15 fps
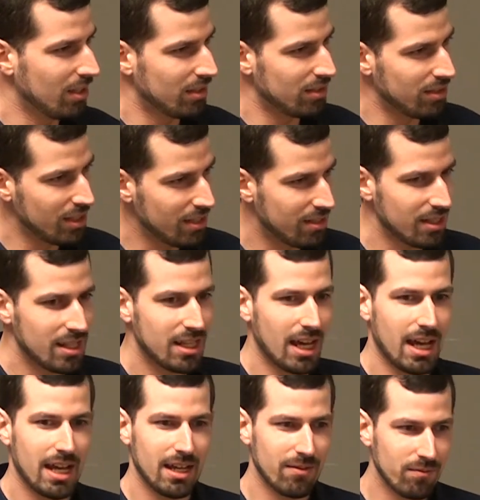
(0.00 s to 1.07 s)

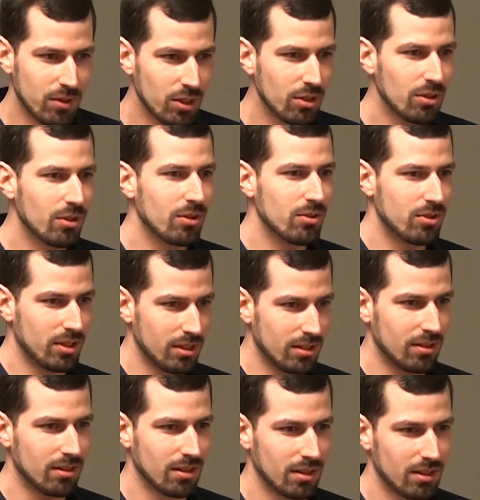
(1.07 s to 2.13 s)
CCK and views and
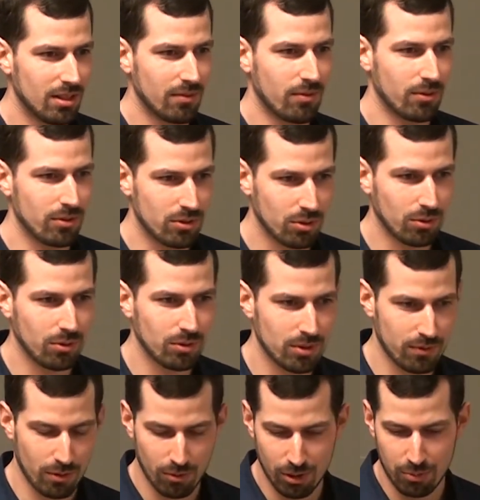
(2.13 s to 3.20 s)
different tools
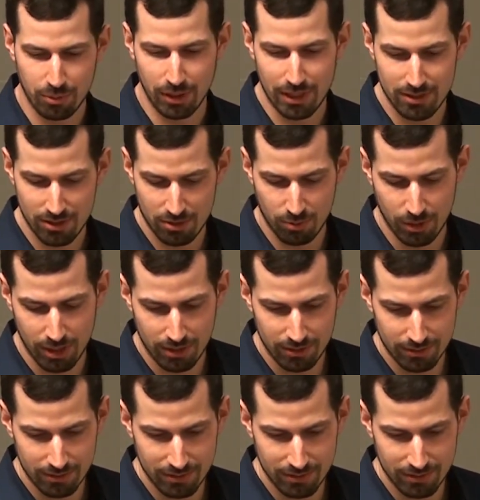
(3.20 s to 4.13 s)
for WordPress as well.